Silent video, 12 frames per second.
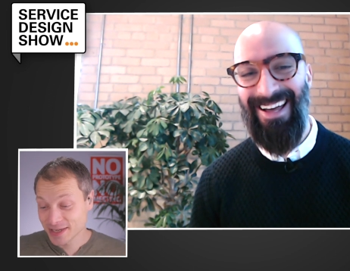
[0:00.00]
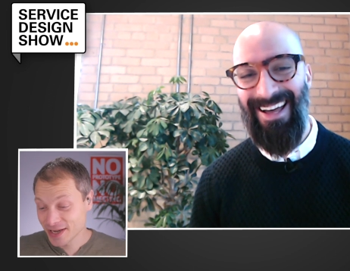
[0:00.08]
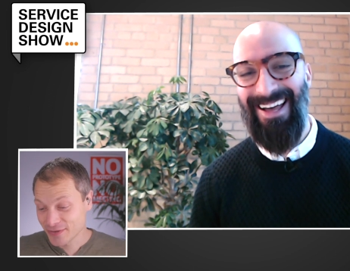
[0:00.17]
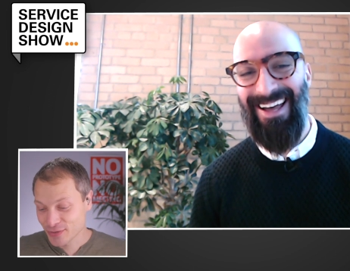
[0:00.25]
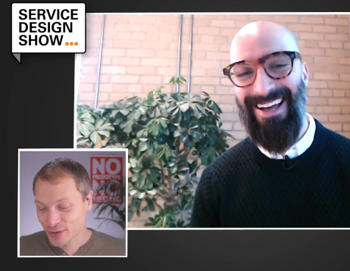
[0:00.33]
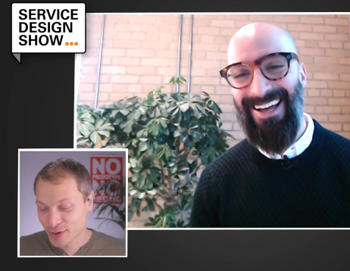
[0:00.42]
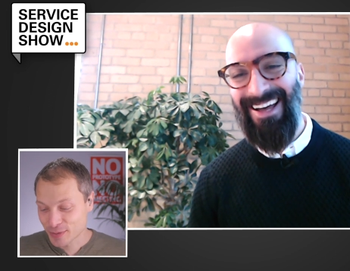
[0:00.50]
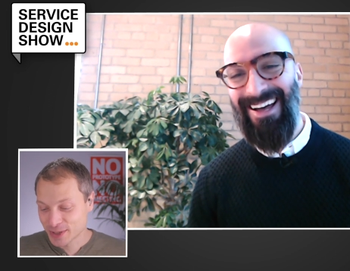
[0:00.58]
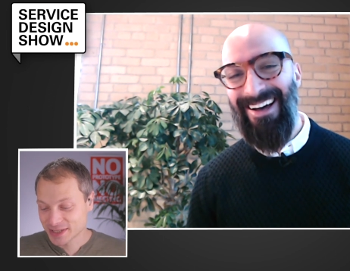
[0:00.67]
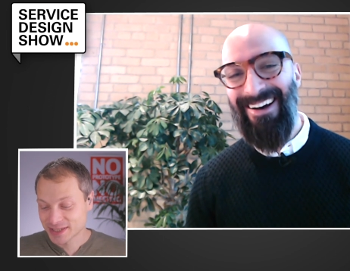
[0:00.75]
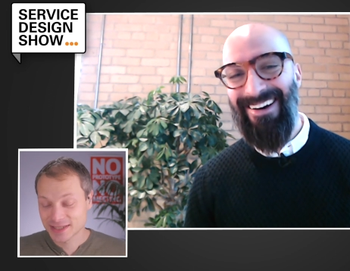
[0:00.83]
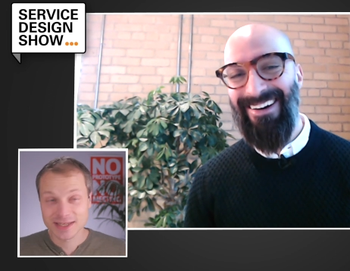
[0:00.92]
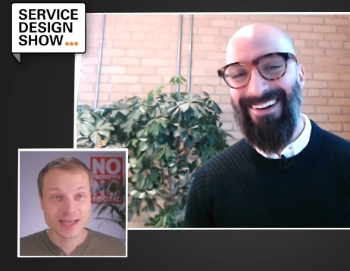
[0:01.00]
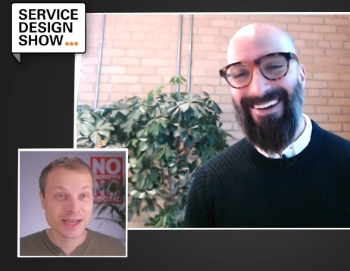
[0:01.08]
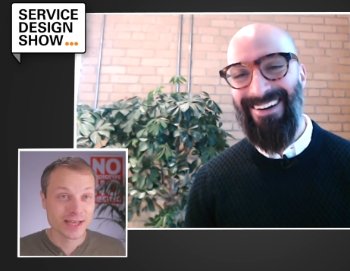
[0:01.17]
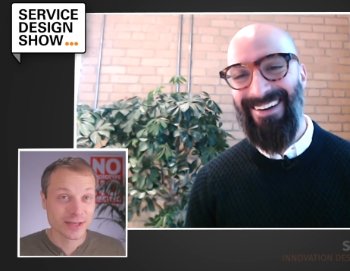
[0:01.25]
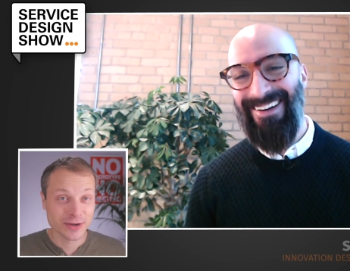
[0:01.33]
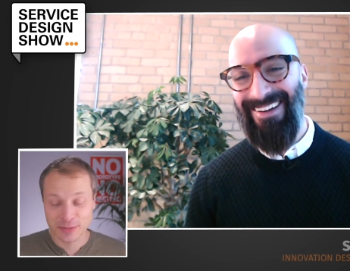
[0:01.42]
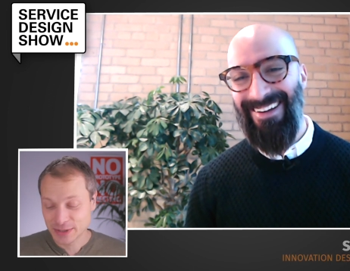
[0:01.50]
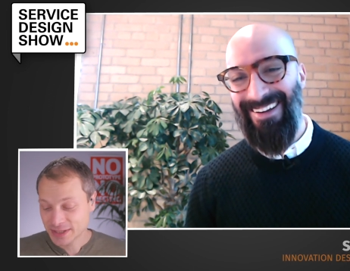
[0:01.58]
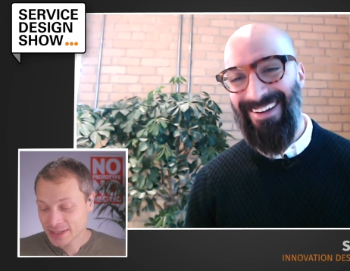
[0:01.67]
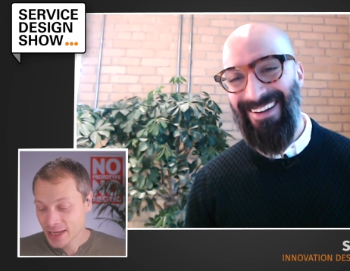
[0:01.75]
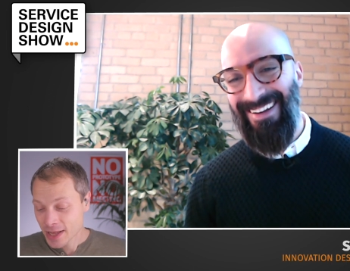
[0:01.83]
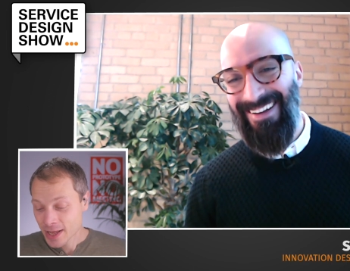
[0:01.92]
Speaker 1: leave your comments in the comments.
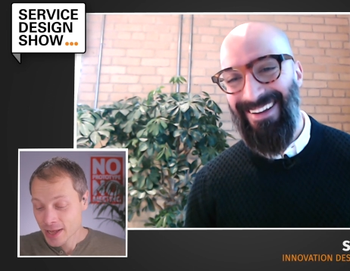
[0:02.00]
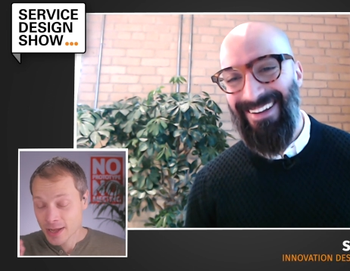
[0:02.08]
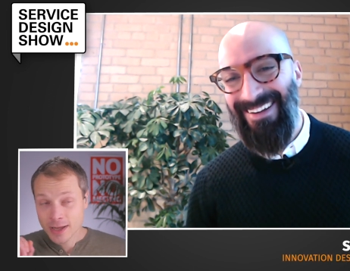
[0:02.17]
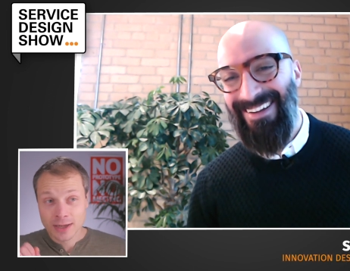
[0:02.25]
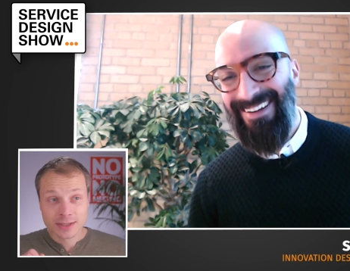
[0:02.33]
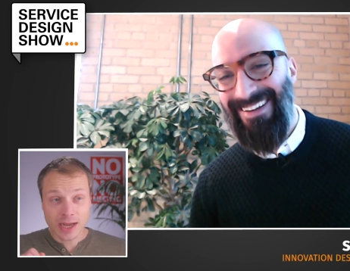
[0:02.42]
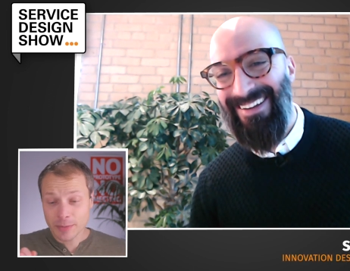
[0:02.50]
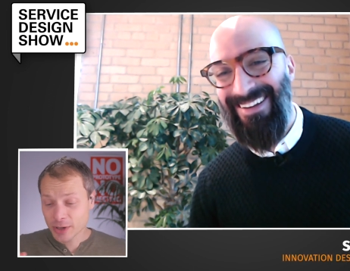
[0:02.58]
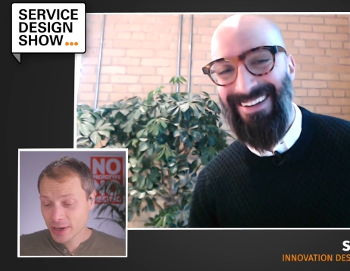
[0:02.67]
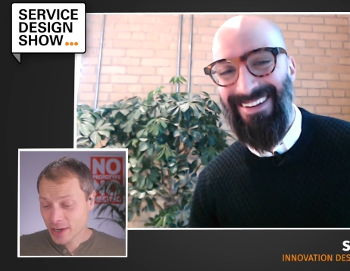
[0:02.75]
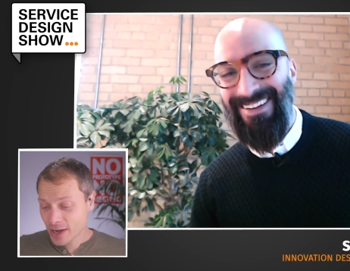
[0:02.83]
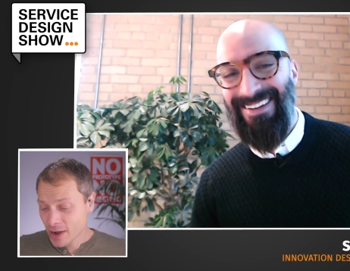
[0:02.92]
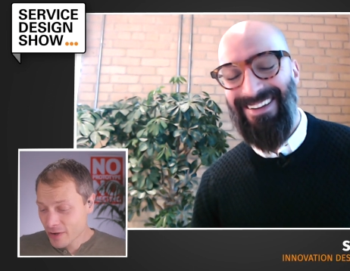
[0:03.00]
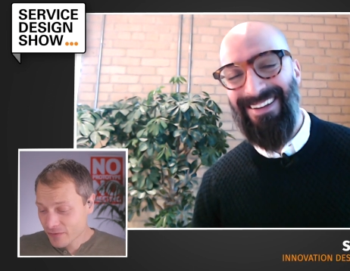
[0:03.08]
Simon, uh,